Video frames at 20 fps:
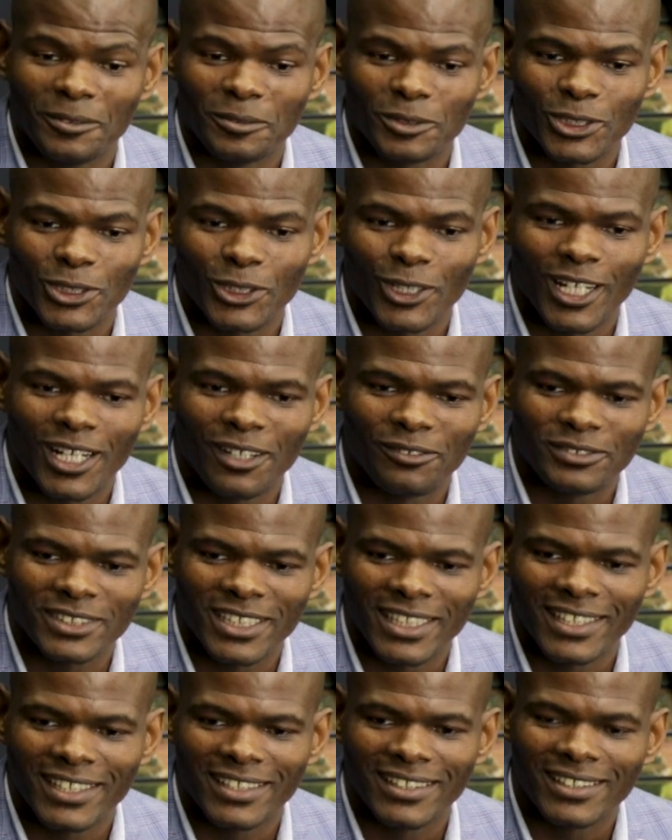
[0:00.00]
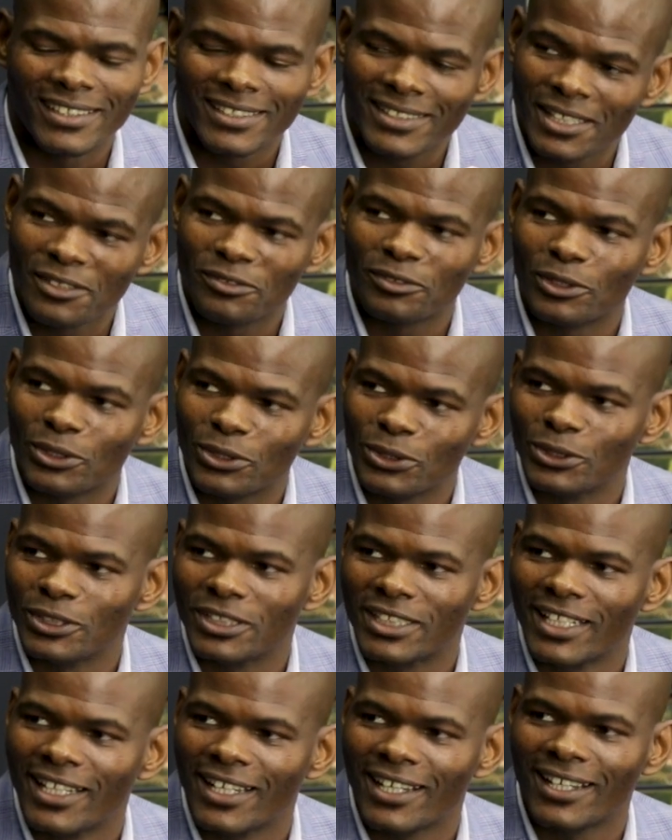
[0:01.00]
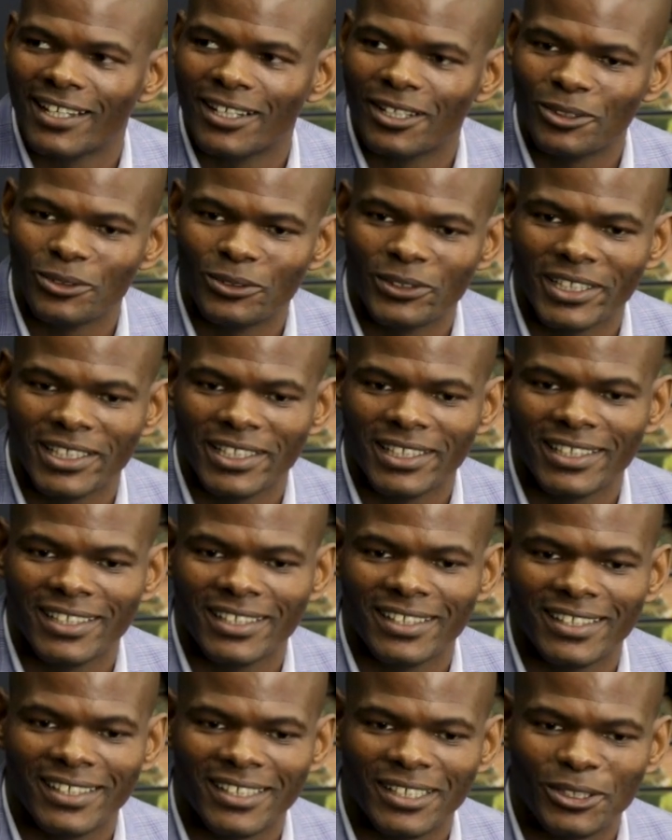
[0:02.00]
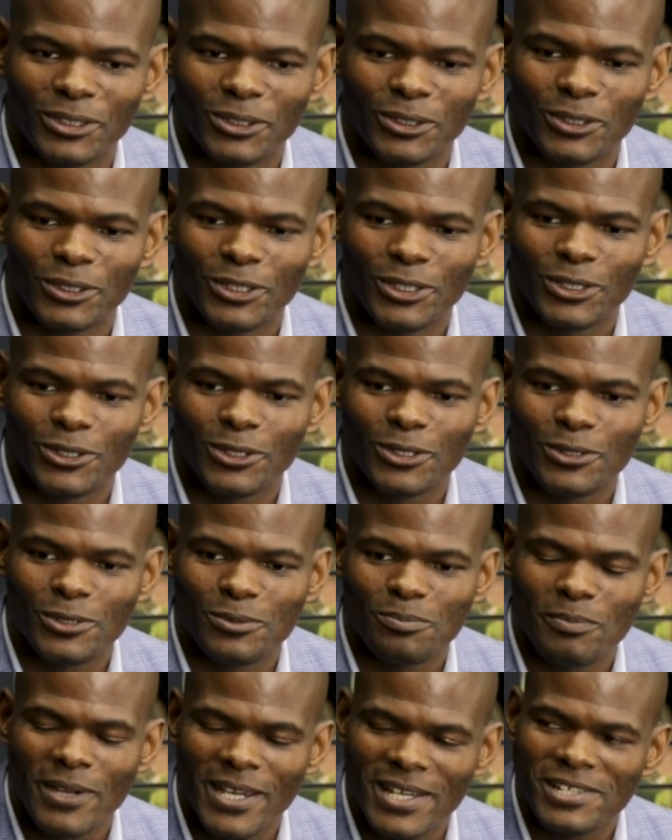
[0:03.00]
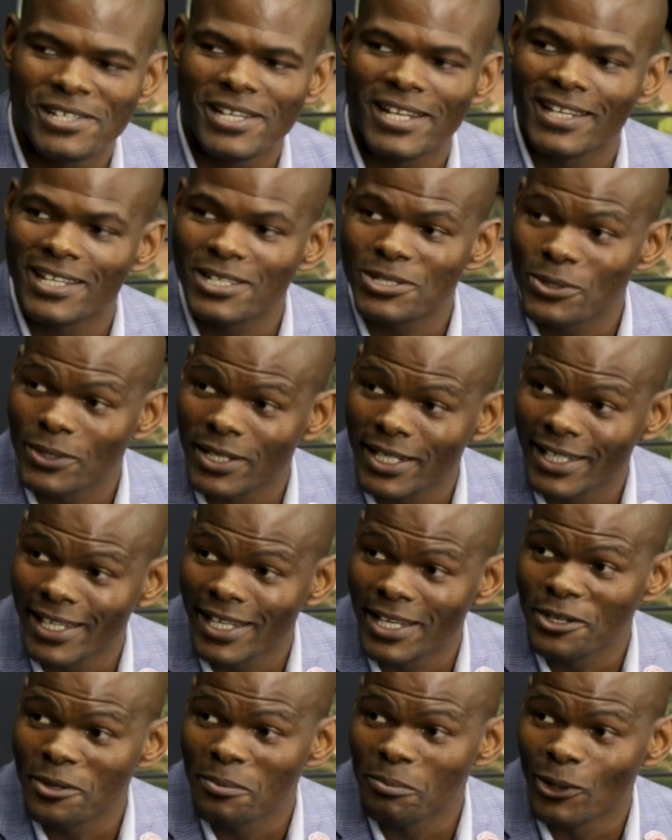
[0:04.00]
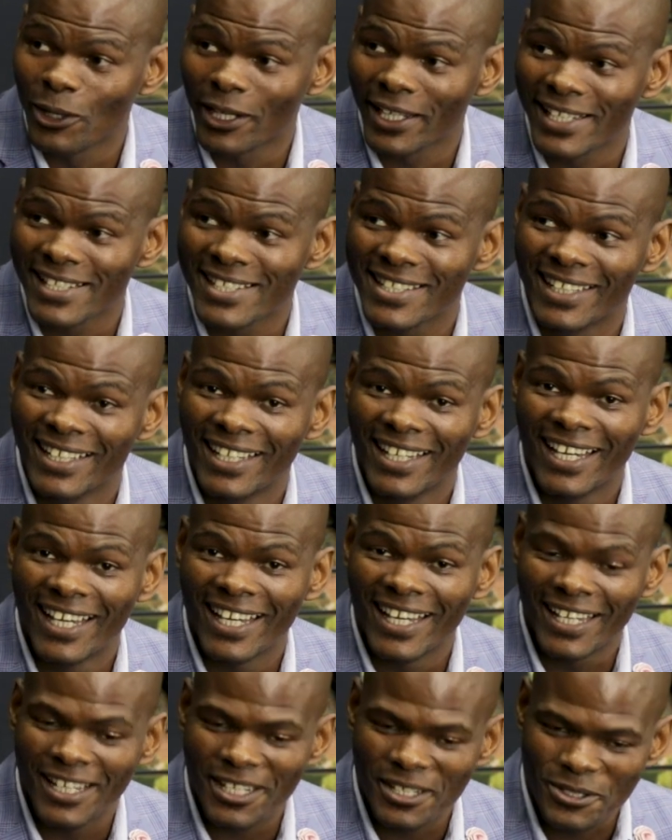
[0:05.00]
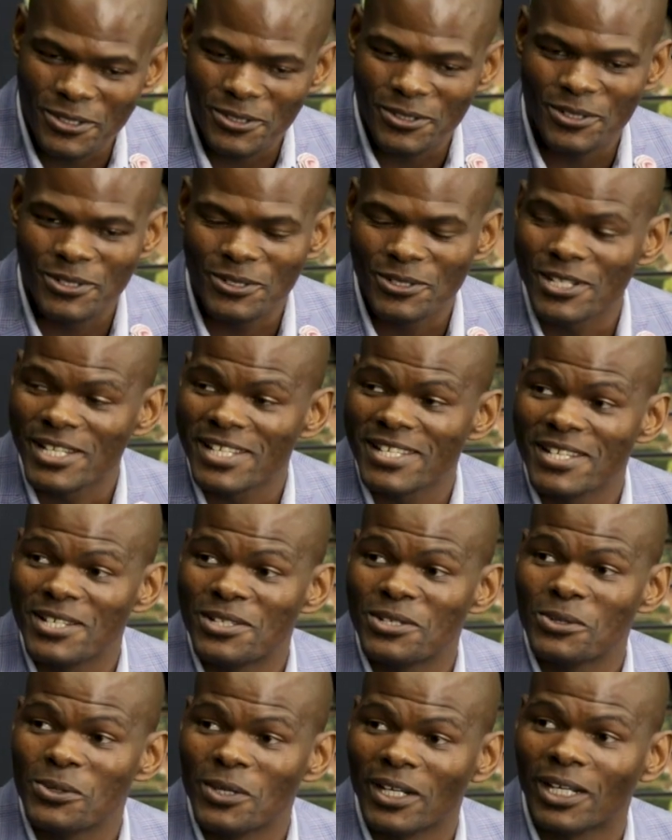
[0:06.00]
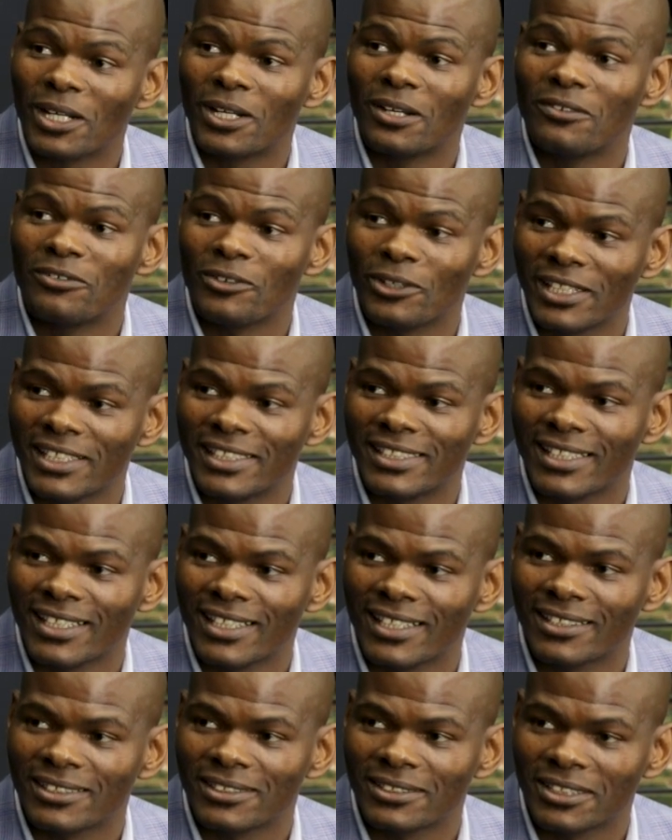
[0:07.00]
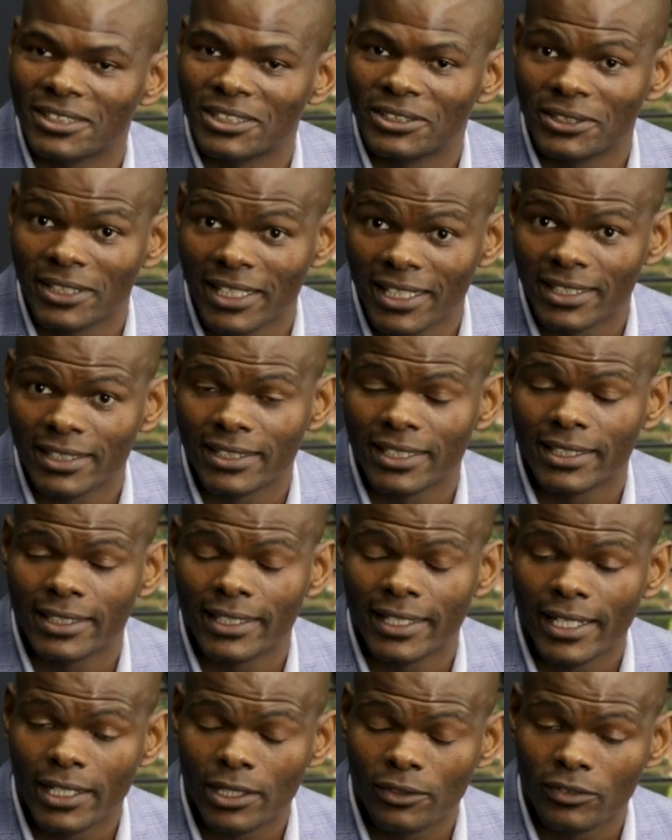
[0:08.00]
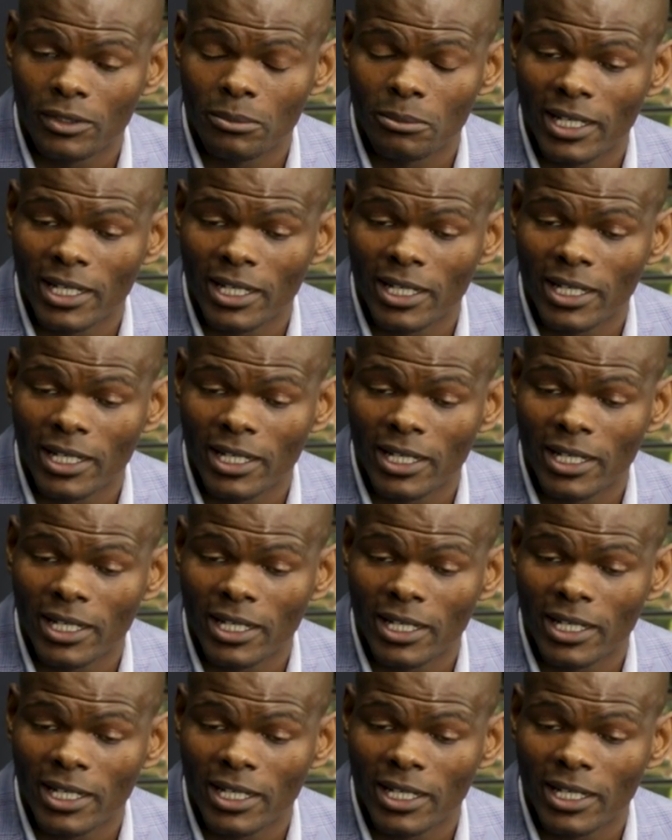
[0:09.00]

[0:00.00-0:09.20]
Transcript: So I've taken the safer route where your paycheck is already in your pocket and you just need to work for it so that you get it at the end of the